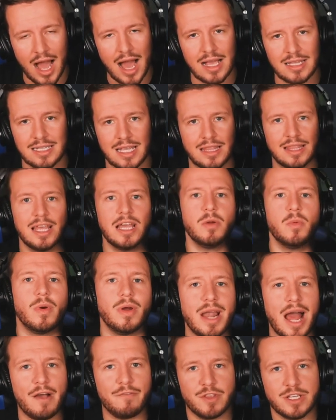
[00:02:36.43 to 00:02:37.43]
guys? I think
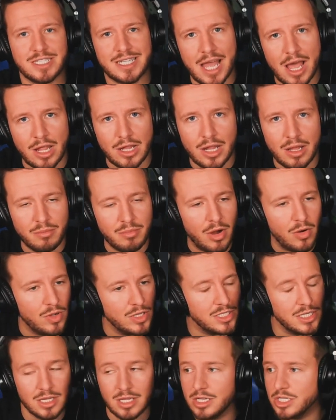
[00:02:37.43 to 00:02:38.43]
we're gonna have to stay on Limbo.
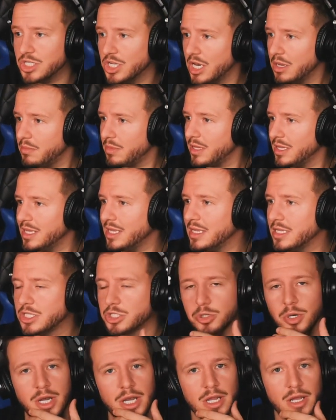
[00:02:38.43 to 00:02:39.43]
It's legitimately
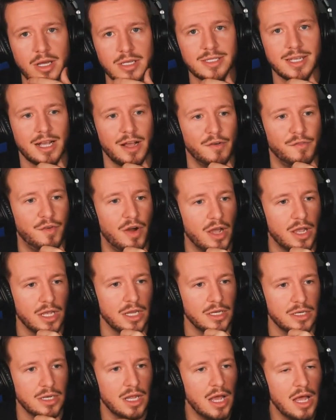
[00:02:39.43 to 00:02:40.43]
treating us like a
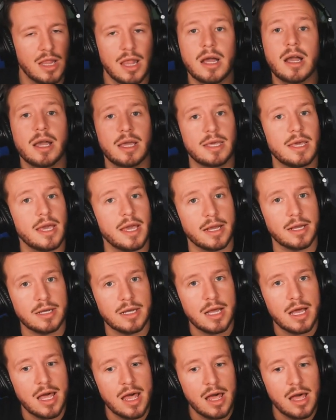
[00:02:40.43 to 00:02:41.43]
fucking like a king.
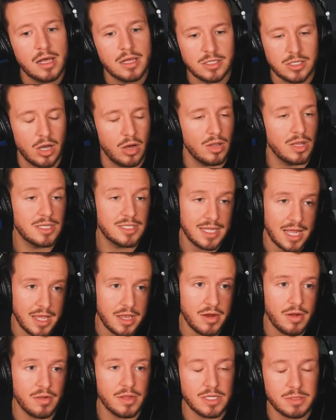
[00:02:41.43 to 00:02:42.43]
So let's stay
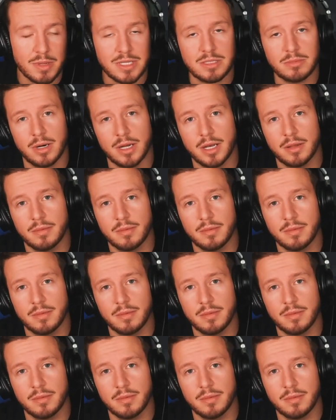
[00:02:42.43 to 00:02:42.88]
here and let's make some